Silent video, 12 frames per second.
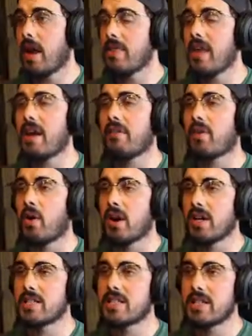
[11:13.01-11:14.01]
And then, of
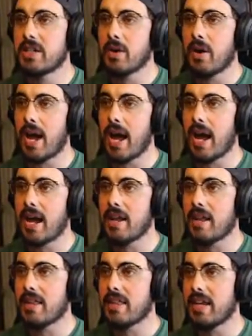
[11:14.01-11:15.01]
course, you
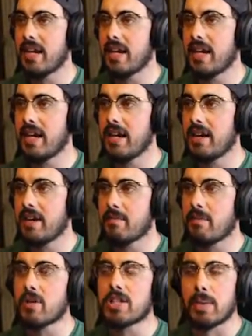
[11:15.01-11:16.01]
had the
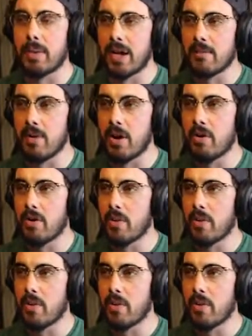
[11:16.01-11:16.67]
multiplayer mode,